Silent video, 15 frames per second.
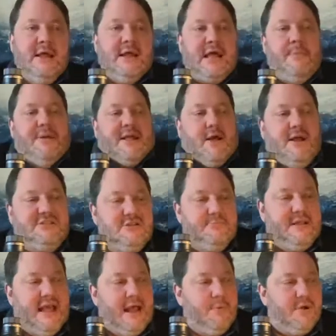a couple of guys from
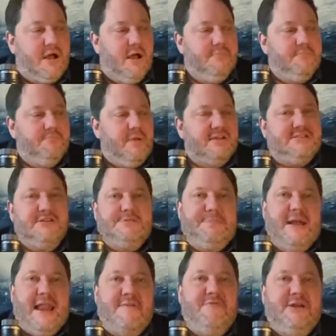there were going, must have
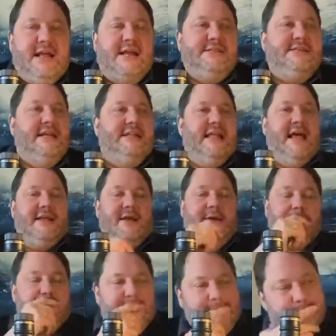spent every day sitting there
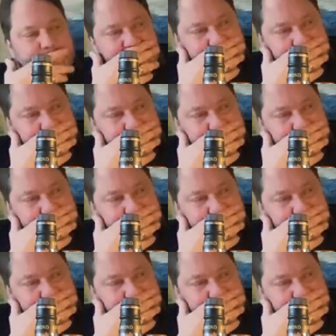going, well,